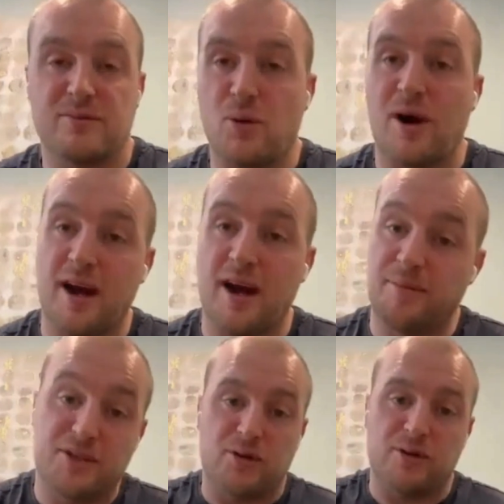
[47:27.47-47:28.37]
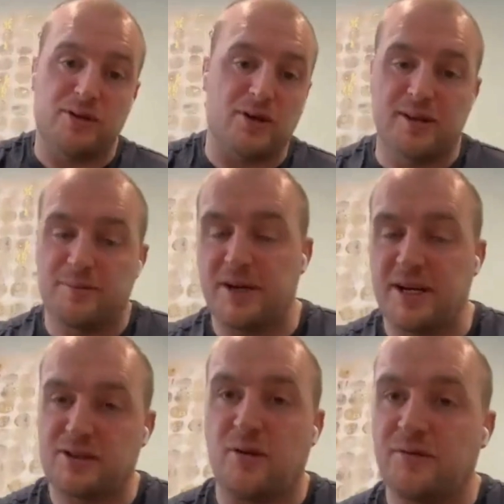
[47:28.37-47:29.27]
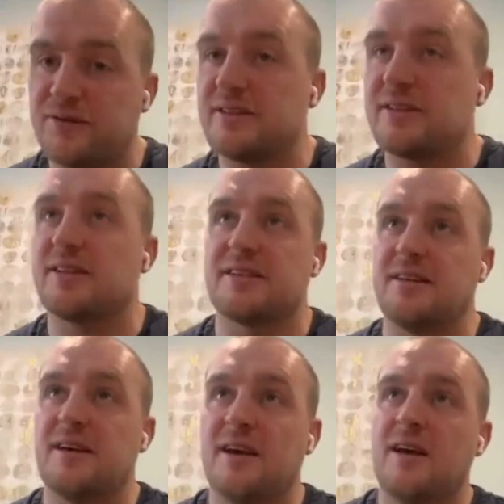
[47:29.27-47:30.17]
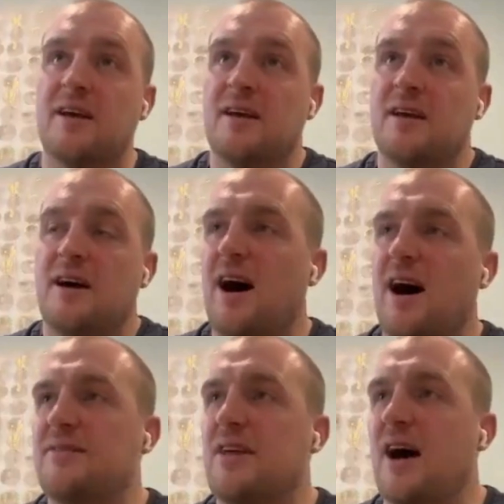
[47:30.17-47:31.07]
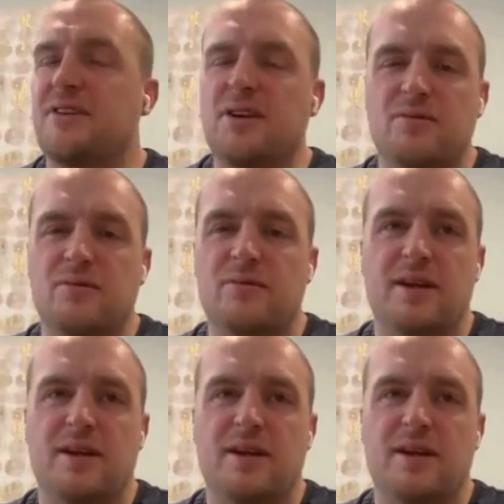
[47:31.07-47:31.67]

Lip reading: who I am is what you saw in them press conferences, and I didn't.